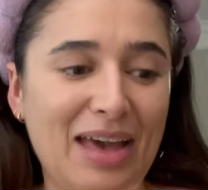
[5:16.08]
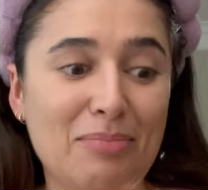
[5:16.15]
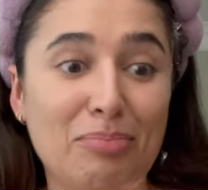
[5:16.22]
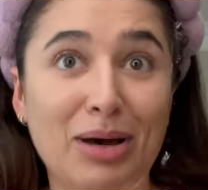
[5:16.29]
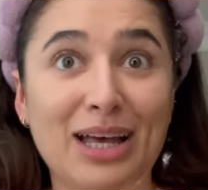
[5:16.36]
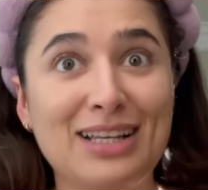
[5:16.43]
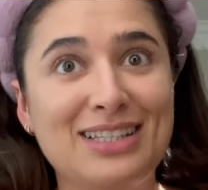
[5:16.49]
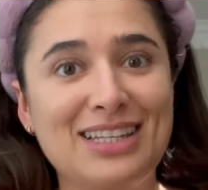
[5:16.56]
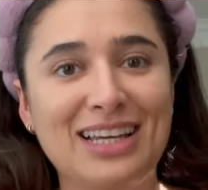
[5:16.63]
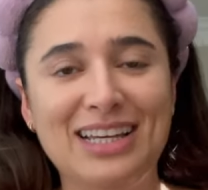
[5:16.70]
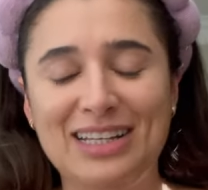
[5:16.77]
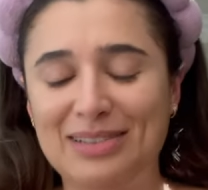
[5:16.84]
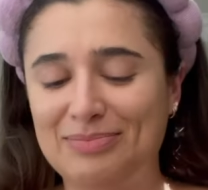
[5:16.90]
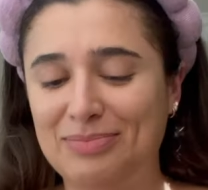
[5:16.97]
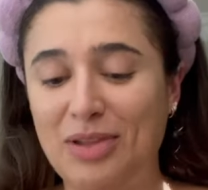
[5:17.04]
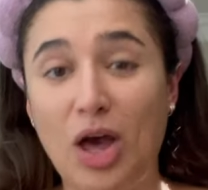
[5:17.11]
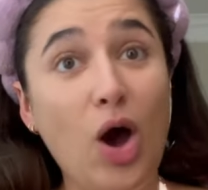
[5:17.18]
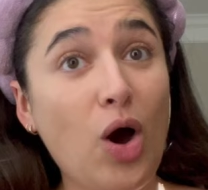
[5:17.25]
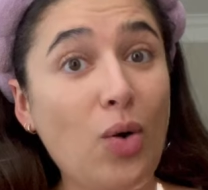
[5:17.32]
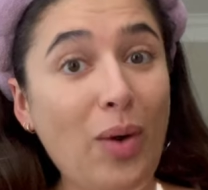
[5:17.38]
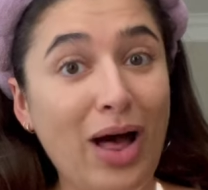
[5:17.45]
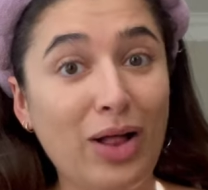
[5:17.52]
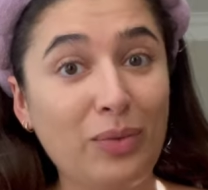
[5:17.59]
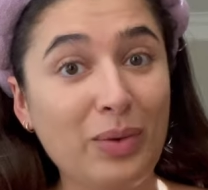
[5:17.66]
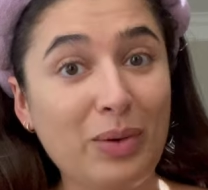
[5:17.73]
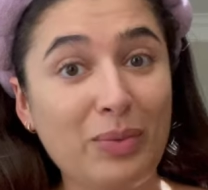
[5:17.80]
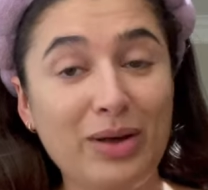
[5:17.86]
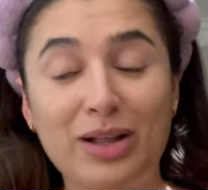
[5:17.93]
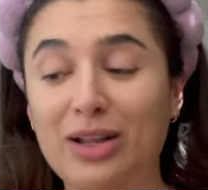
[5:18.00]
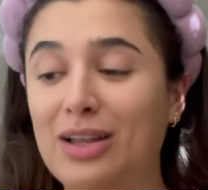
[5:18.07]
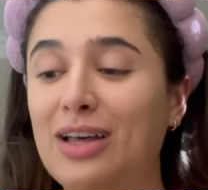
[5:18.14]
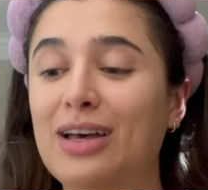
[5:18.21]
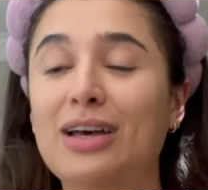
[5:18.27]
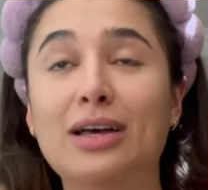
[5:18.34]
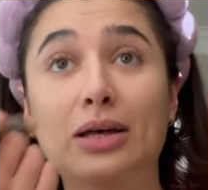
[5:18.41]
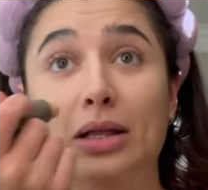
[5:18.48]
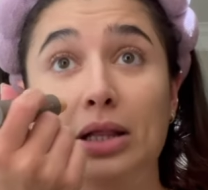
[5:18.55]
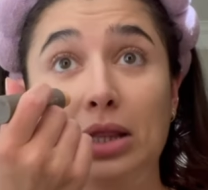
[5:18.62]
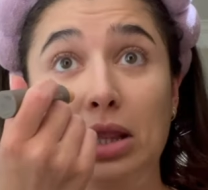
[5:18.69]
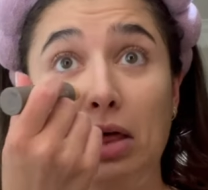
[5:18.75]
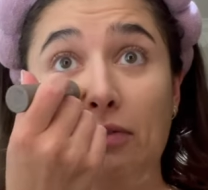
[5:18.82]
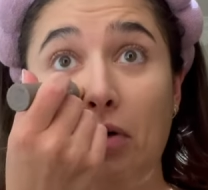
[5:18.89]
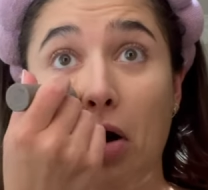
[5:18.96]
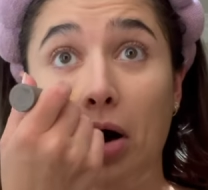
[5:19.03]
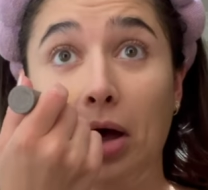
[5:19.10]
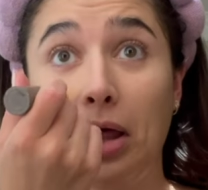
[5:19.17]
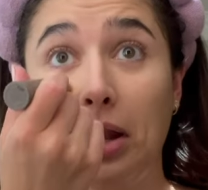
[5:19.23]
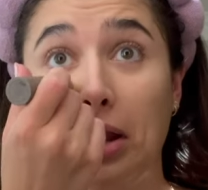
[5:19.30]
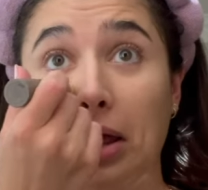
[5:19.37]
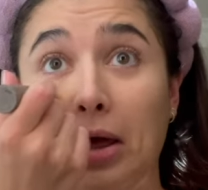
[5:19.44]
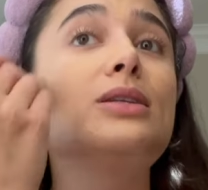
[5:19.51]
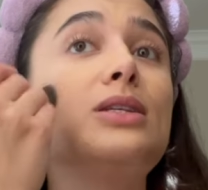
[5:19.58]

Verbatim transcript: but oh well, we will live on.